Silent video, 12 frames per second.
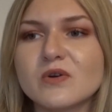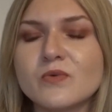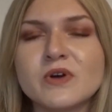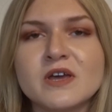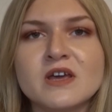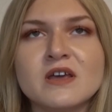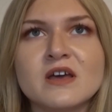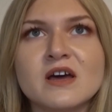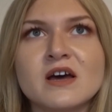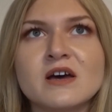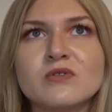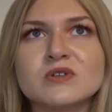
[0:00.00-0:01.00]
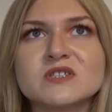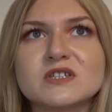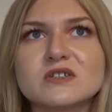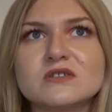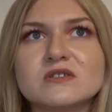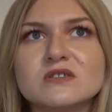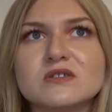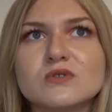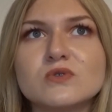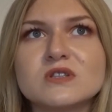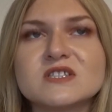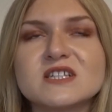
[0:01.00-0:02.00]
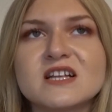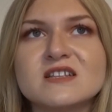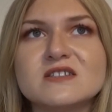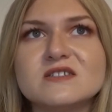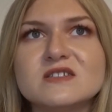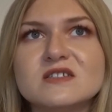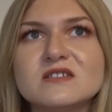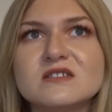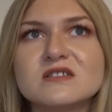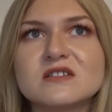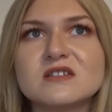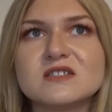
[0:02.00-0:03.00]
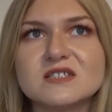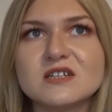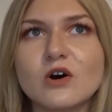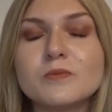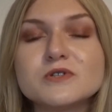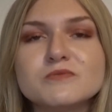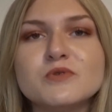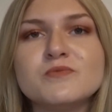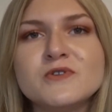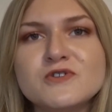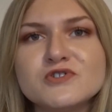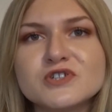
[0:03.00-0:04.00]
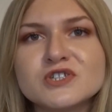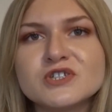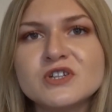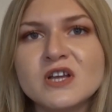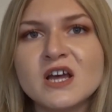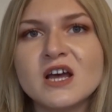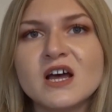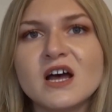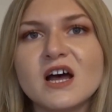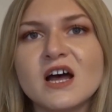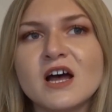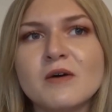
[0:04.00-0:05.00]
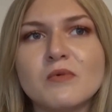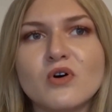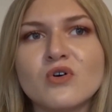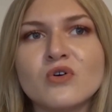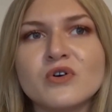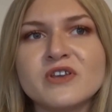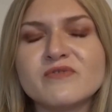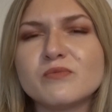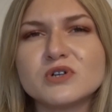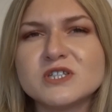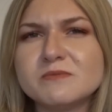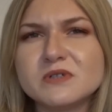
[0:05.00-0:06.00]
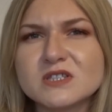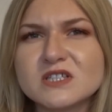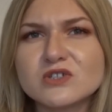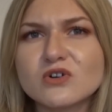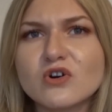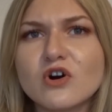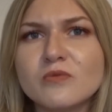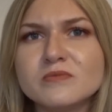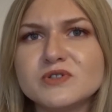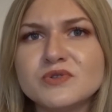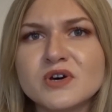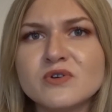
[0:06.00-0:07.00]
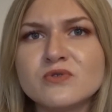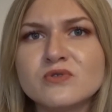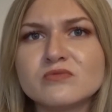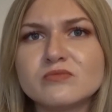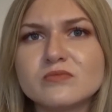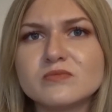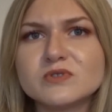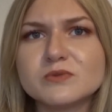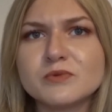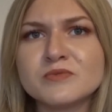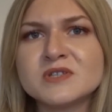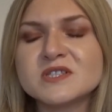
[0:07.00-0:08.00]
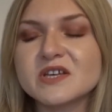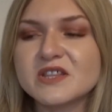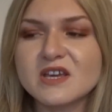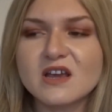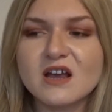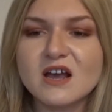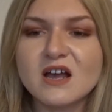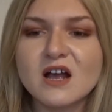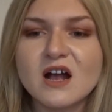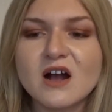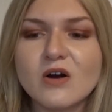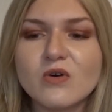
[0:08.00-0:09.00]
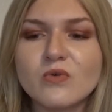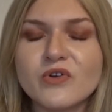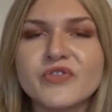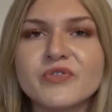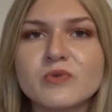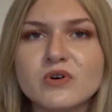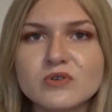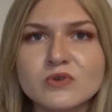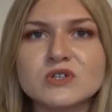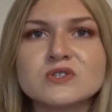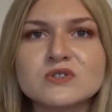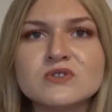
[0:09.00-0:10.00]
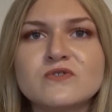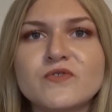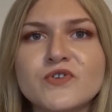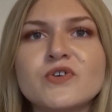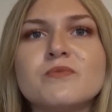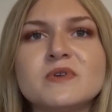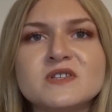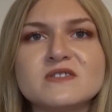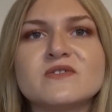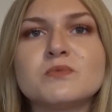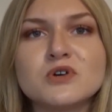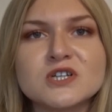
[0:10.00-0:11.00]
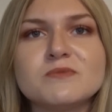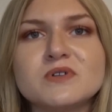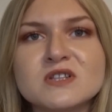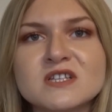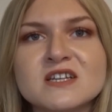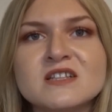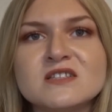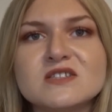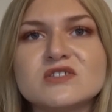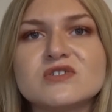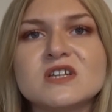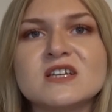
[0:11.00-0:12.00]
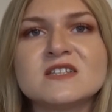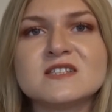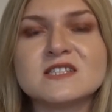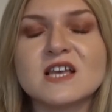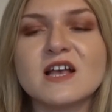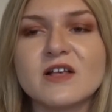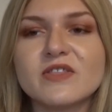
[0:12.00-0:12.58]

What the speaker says: was it Gold Standard? Is it Optimum Nutrition? Or even bodybuilding.com do their own supplements. I think what's good for the bodybuilding industry is